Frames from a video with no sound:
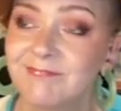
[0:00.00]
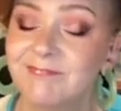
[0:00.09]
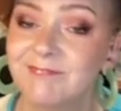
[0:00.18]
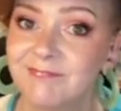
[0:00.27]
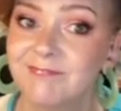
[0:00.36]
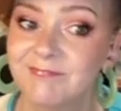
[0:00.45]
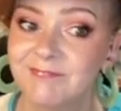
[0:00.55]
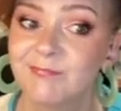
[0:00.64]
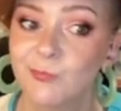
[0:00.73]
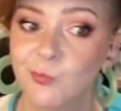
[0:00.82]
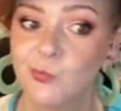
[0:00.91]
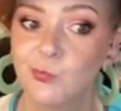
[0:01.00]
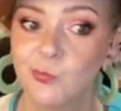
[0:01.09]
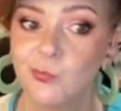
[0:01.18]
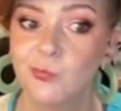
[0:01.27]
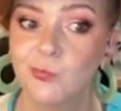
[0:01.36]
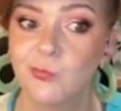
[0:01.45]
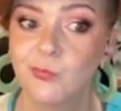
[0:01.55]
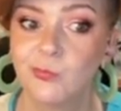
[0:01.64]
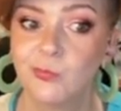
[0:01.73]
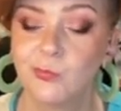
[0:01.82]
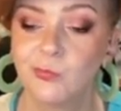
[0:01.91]

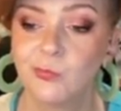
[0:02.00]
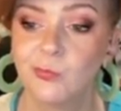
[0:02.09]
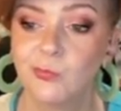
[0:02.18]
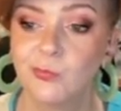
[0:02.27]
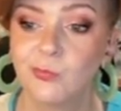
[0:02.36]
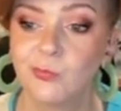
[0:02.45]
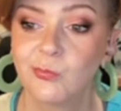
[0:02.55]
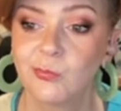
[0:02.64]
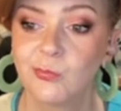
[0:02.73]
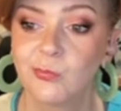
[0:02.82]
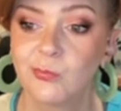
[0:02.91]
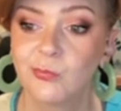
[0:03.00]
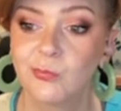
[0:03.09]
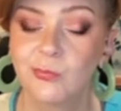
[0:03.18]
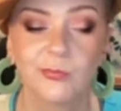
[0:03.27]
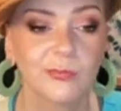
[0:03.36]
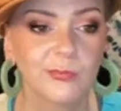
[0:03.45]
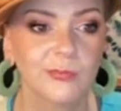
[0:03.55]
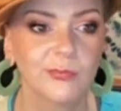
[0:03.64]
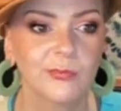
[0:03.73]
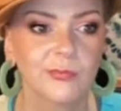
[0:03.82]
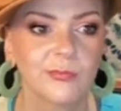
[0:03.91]

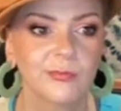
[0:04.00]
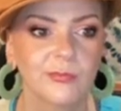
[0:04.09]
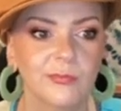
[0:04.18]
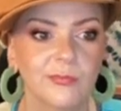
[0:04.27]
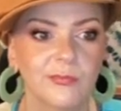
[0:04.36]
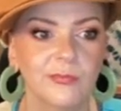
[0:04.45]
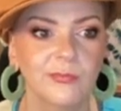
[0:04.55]
(silent)